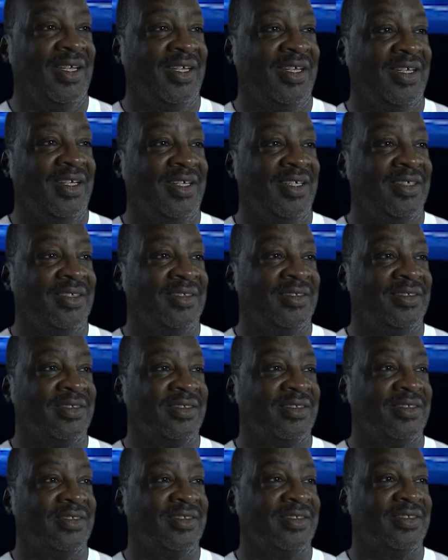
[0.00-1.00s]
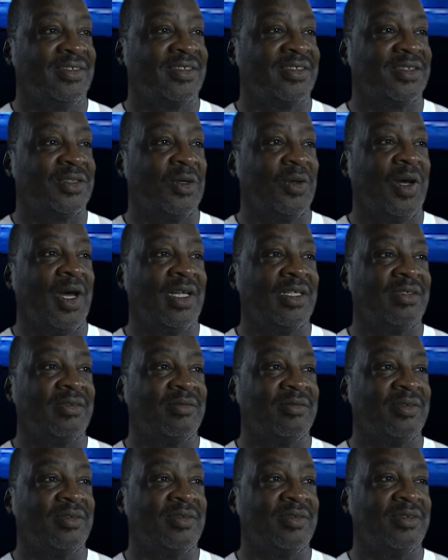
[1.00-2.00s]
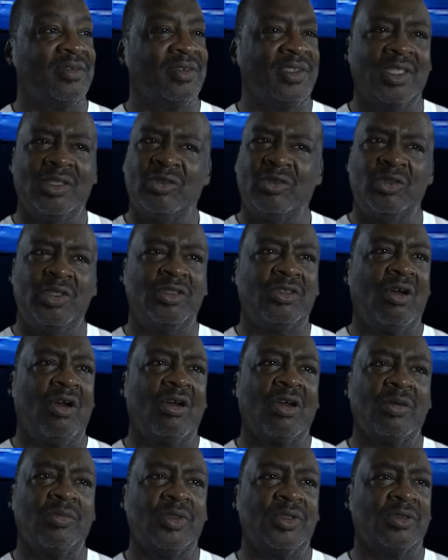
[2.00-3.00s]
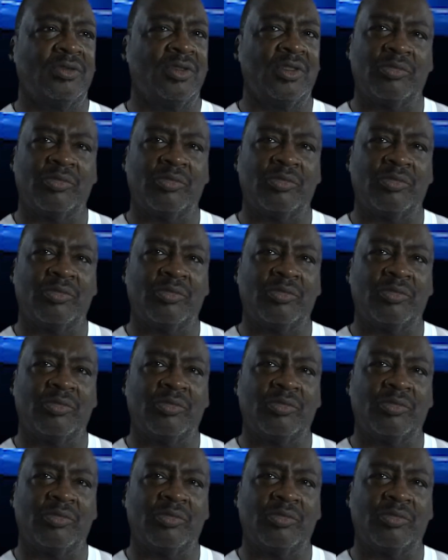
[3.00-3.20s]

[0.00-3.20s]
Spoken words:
And so I'd get into these arguments.